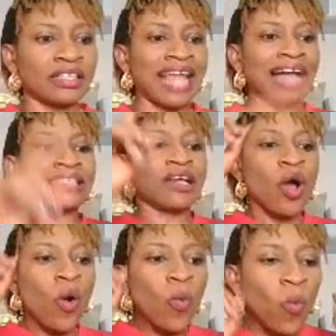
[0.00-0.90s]

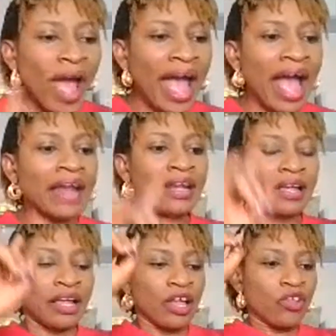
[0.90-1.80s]
that when
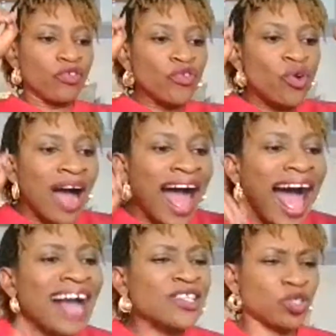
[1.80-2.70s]
you
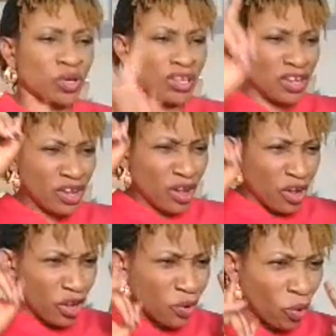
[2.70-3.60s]

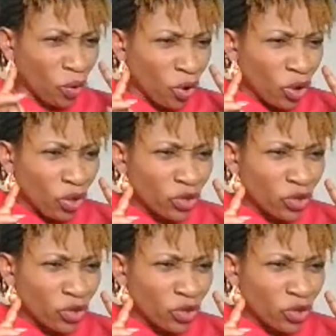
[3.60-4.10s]
actually, you know,